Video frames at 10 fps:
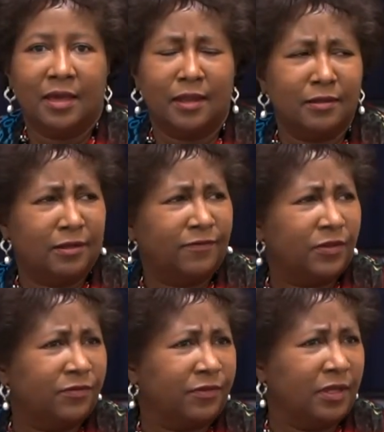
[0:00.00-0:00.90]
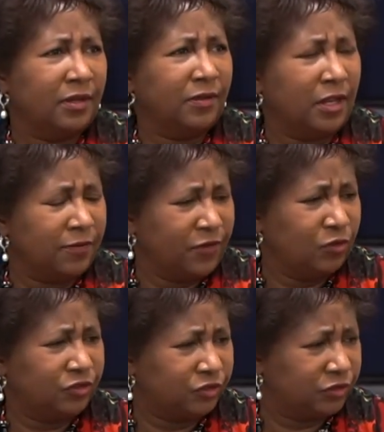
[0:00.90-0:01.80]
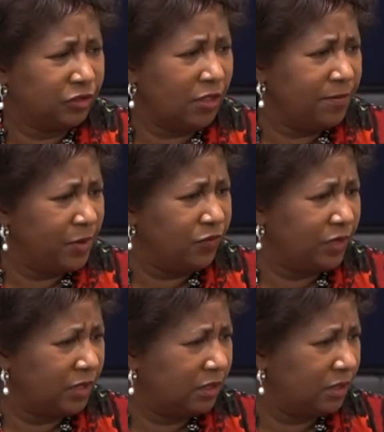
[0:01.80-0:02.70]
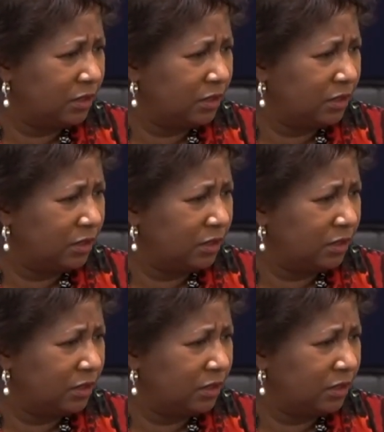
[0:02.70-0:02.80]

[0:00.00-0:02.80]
I don't know if you saw the movie